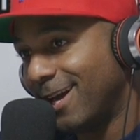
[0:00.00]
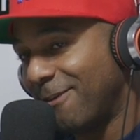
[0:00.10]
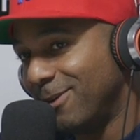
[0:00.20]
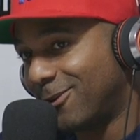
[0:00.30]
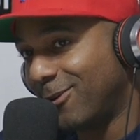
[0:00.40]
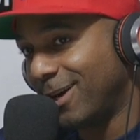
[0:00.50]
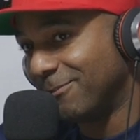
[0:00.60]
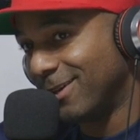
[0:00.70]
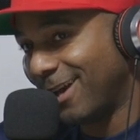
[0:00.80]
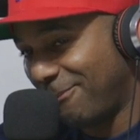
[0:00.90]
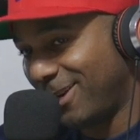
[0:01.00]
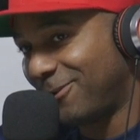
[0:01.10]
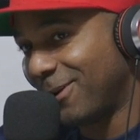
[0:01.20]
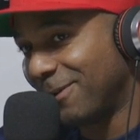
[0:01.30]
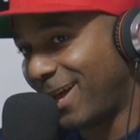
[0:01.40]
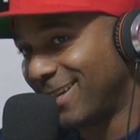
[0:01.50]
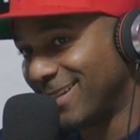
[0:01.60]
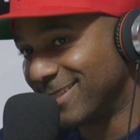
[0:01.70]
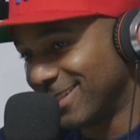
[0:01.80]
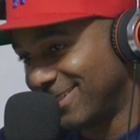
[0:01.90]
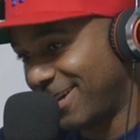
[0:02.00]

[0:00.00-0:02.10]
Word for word: I'm in the crib. I'm in the crib like this.